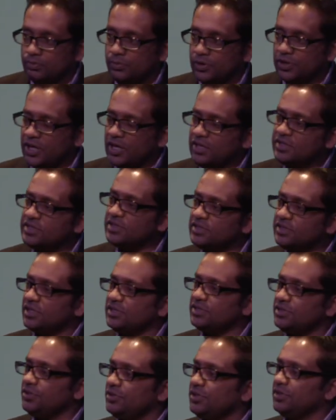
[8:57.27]
But can I
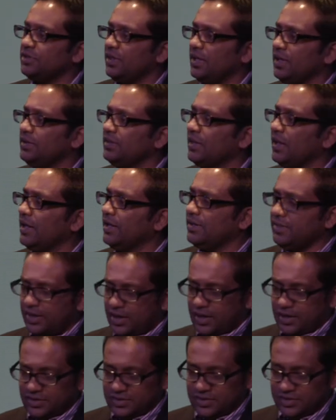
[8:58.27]
suggest to you to think like
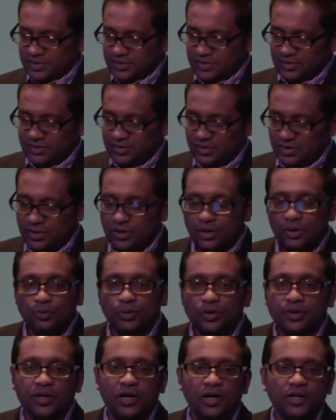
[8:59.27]
that
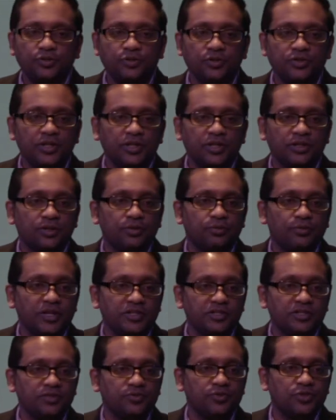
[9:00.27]
would contradict the
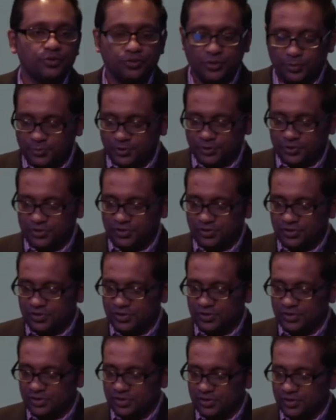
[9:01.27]
rest of Scripture
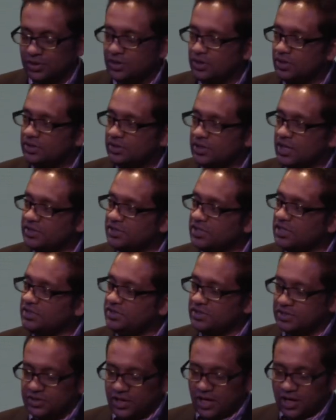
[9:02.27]
that teaches